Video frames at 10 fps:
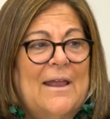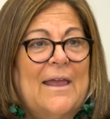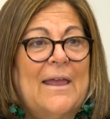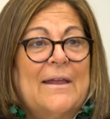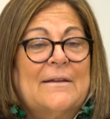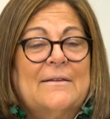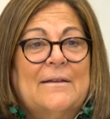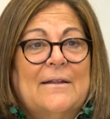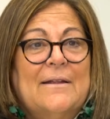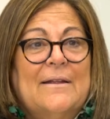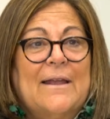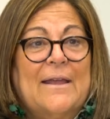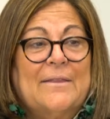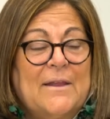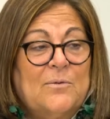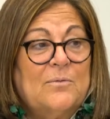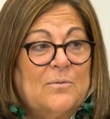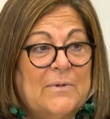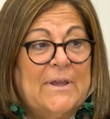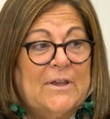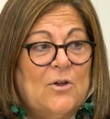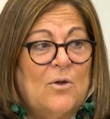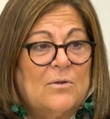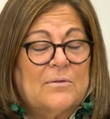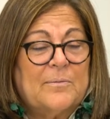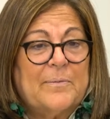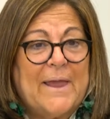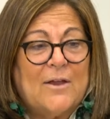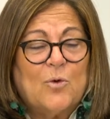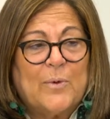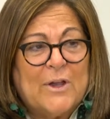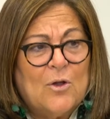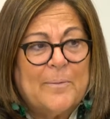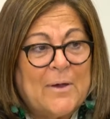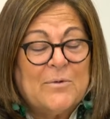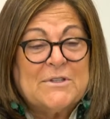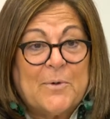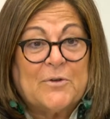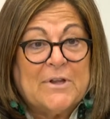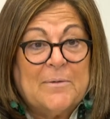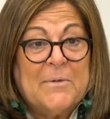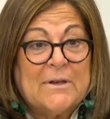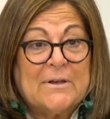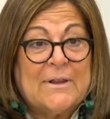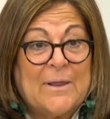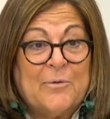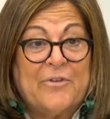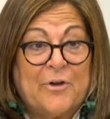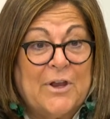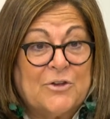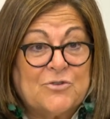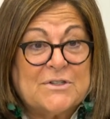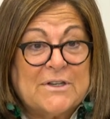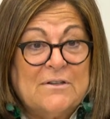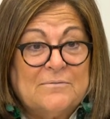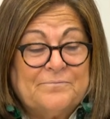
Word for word: And then he called back, but we called back. We spoke to him, and they were very interested.